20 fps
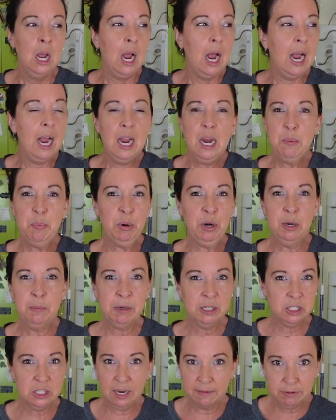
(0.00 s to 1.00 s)
I pretty
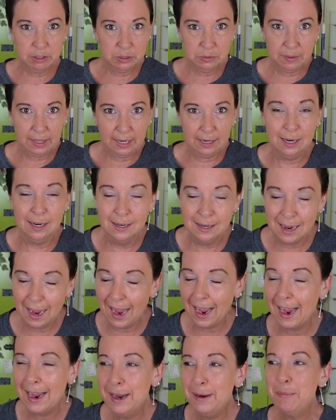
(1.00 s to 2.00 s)
much never do that.
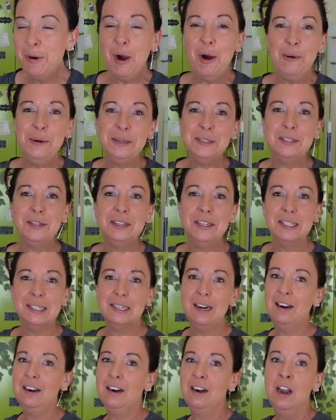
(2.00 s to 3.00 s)
I'm always gonna
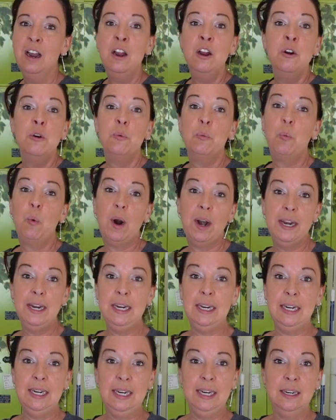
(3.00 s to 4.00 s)
start
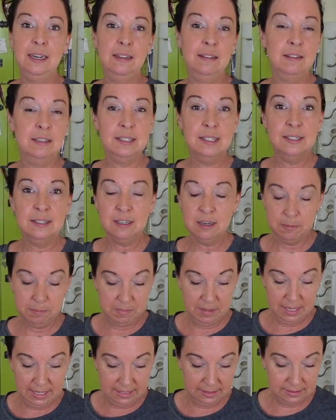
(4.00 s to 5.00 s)
right in the
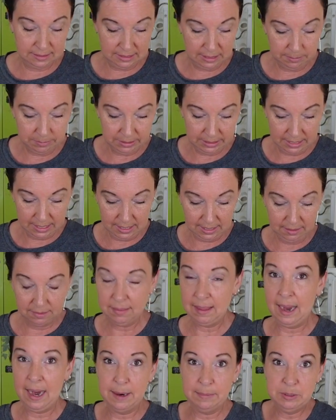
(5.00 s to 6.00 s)
system. It seems like
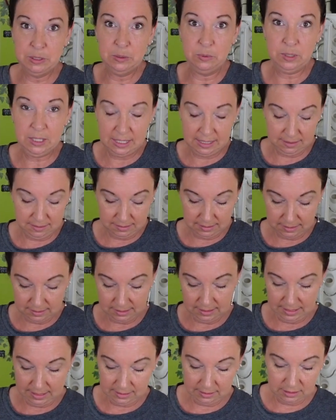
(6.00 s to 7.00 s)
the absolute
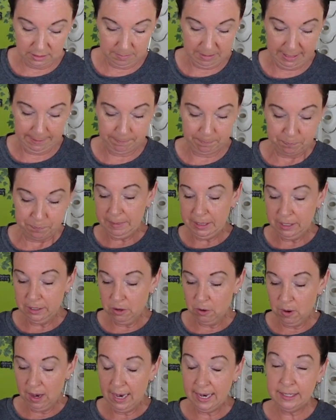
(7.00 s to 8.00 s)
easiest thing to me. I'm gonna
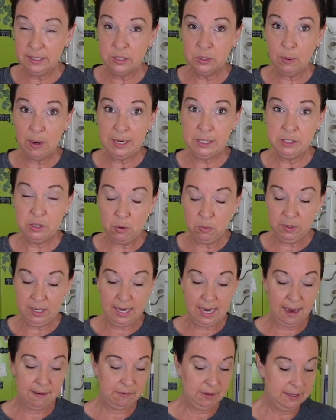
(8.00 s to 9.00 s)
go ahead so I don't
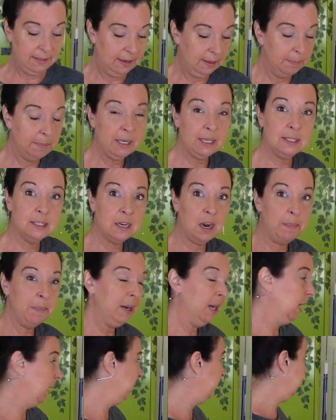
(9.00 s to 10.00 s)
get everything mixed up,
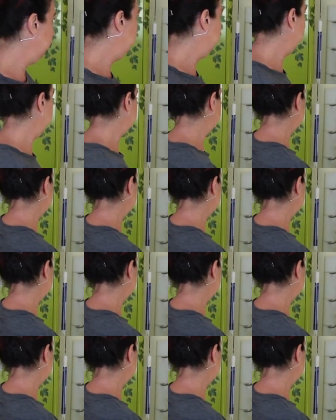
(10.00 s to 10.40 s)
and I'm gonna put